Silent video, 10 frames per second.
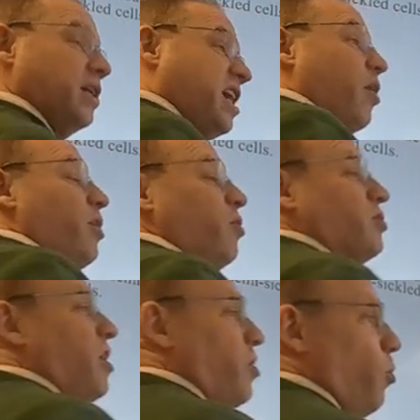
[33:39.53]
Carrier is
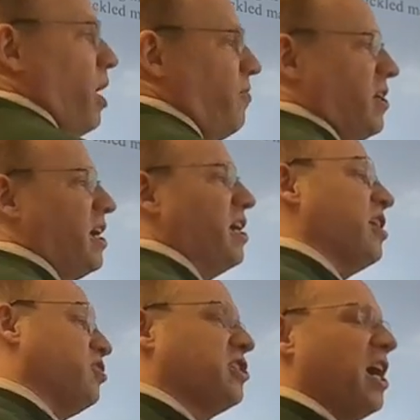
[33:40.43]
another way of saying, yeah,
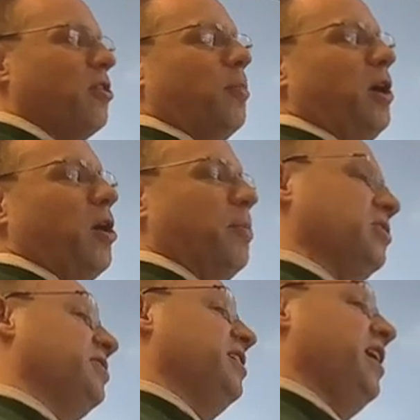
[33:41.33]
she's got normal hair, but
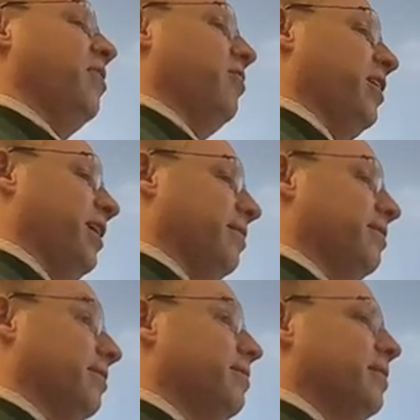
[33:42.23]
she's carrying
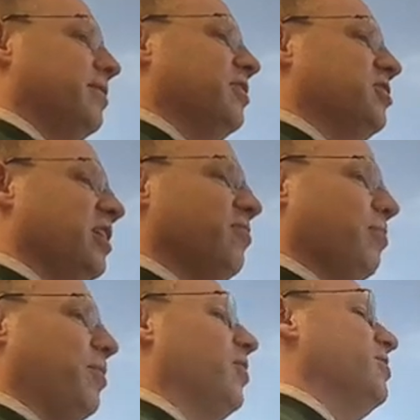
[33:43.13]
the gene for bald.